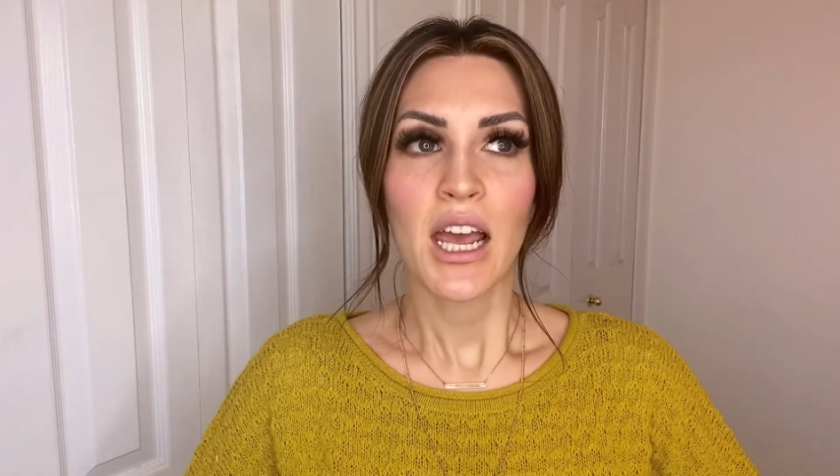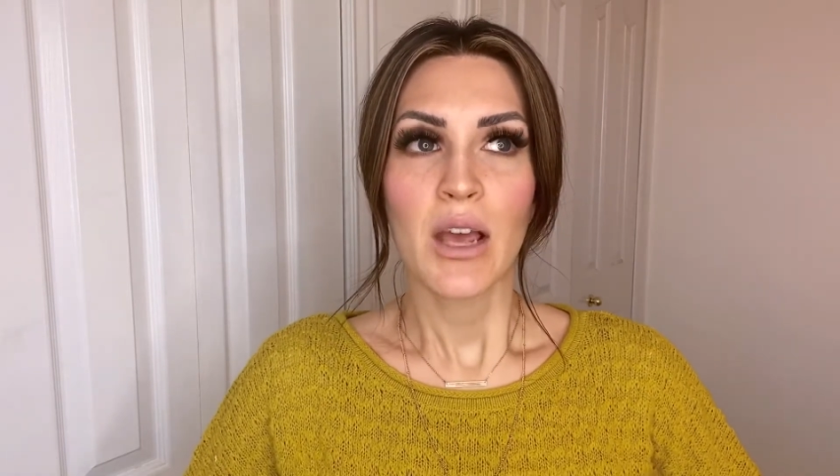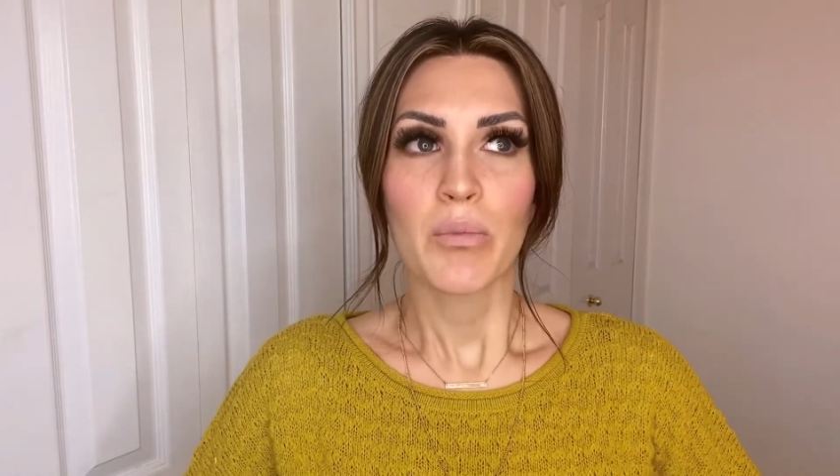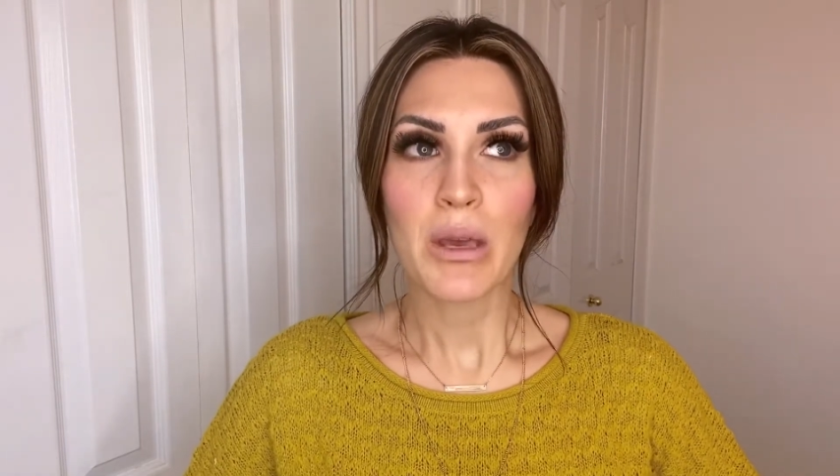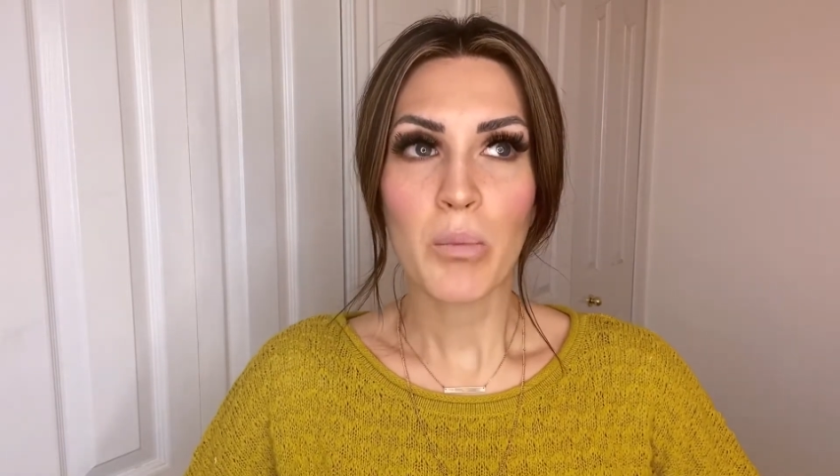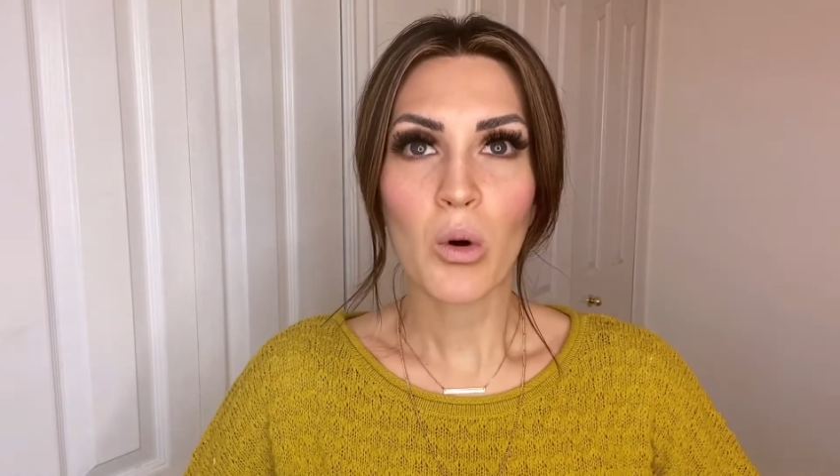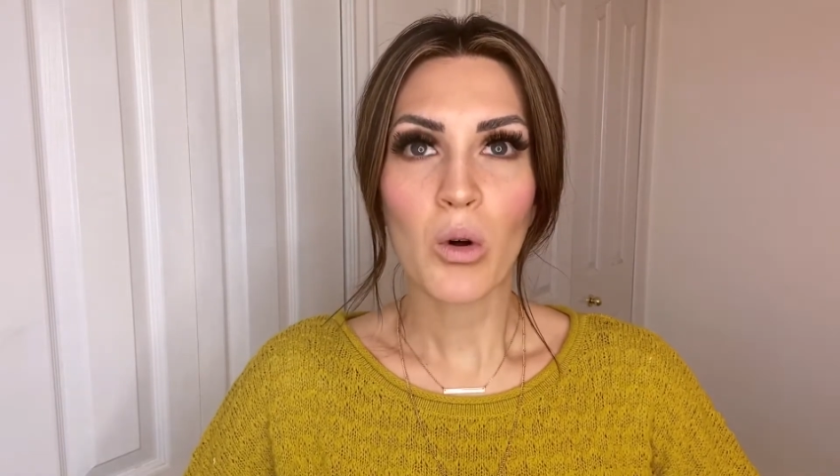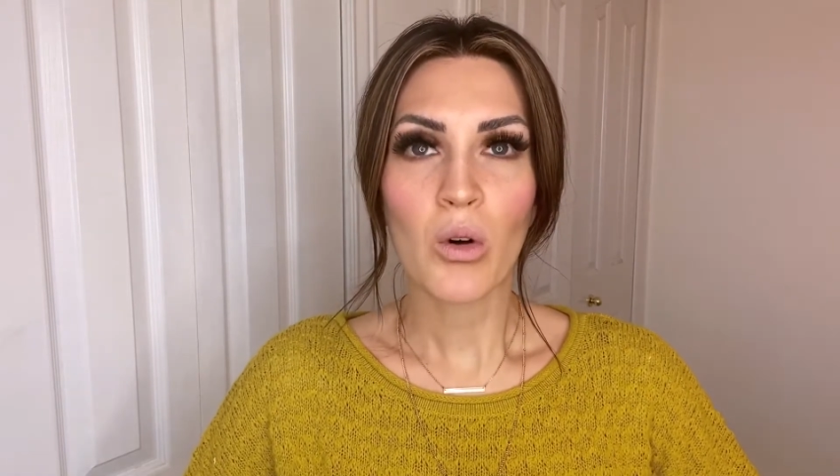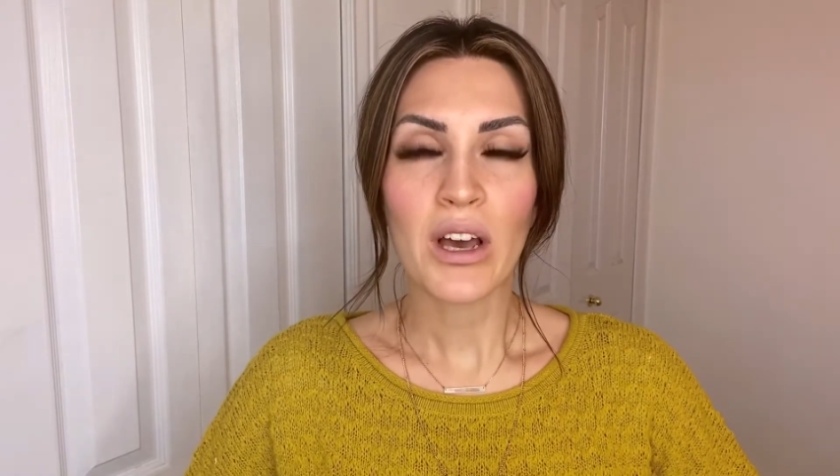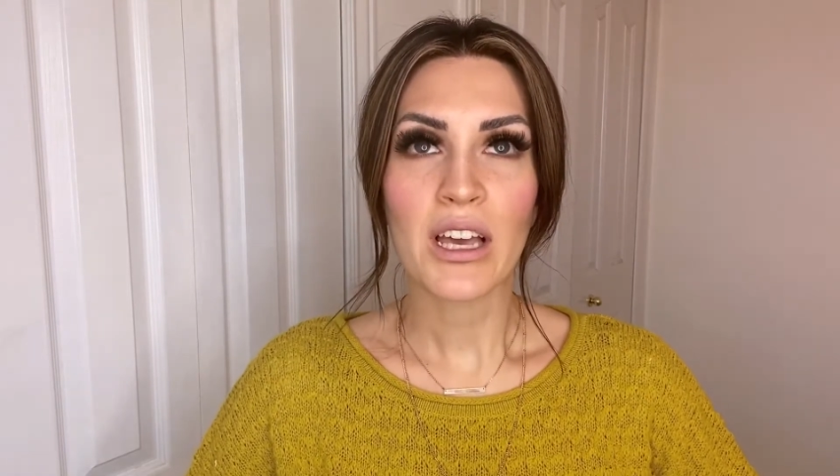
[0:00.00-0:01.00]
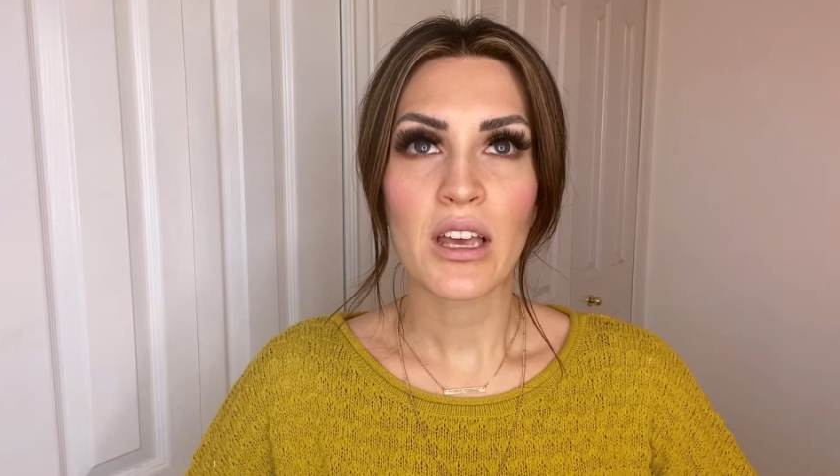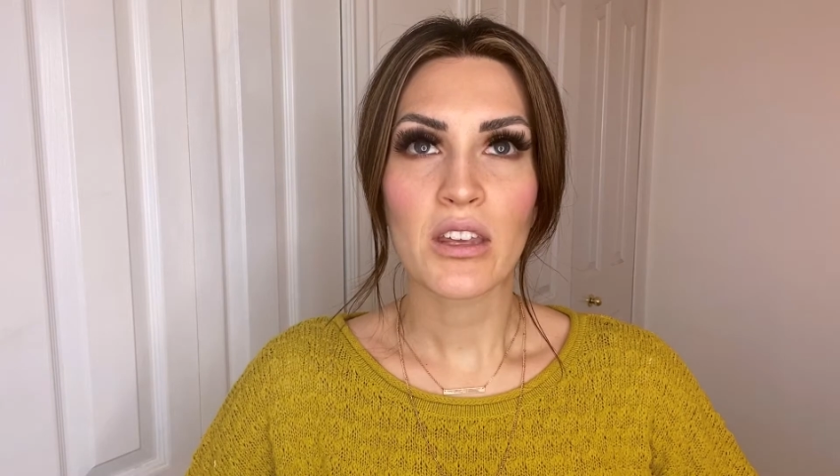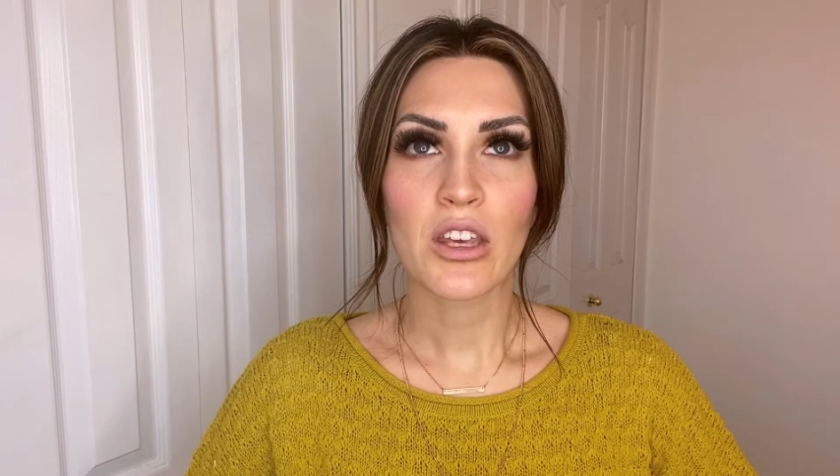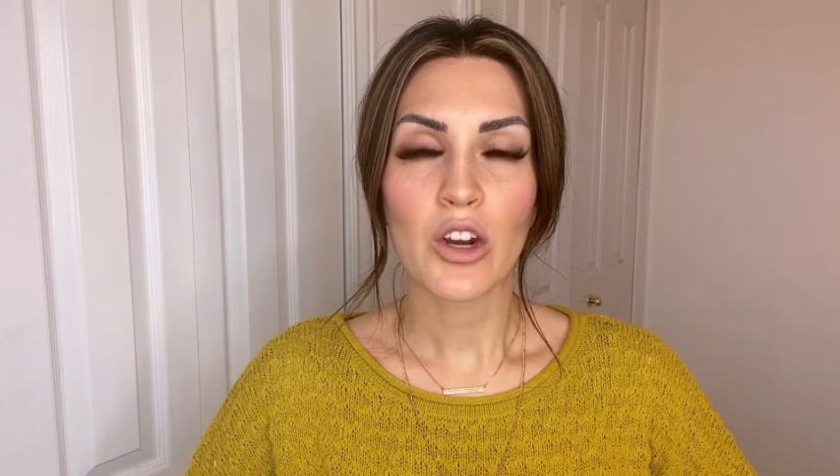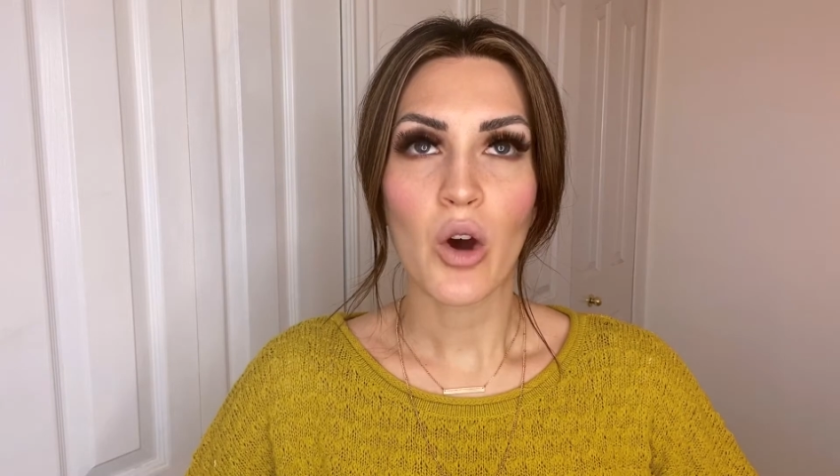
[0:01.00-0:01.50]
people,
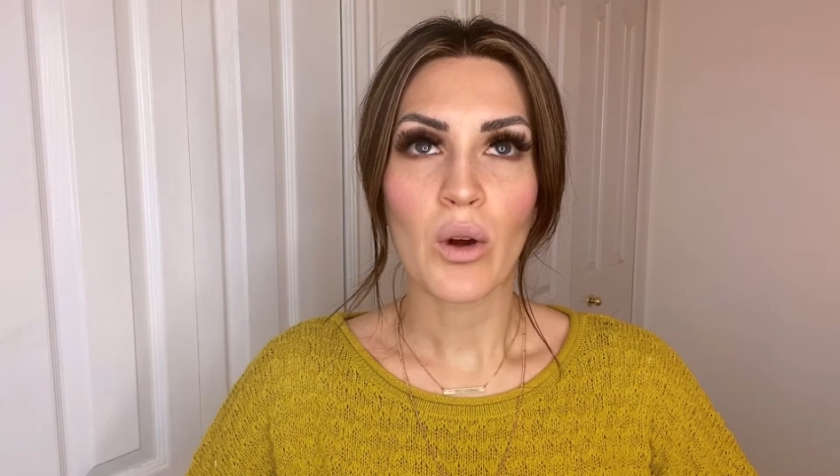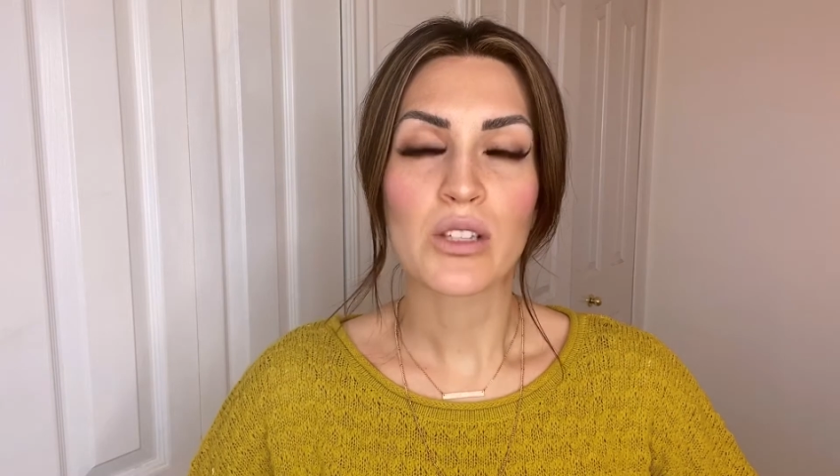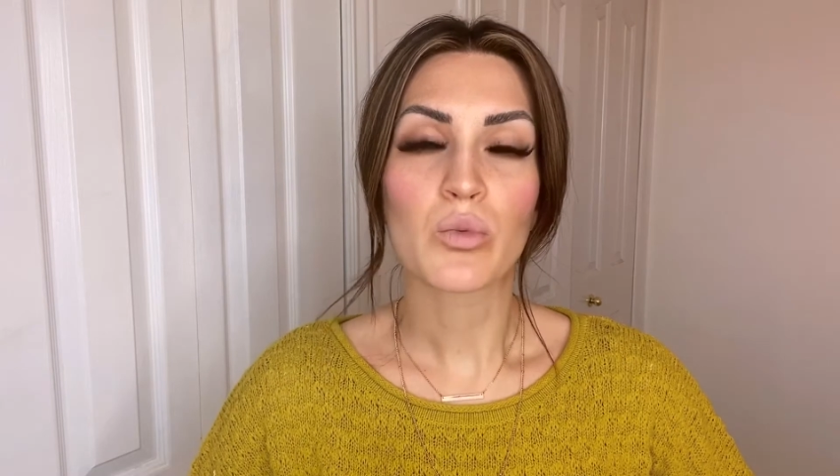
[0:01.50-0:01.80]
it's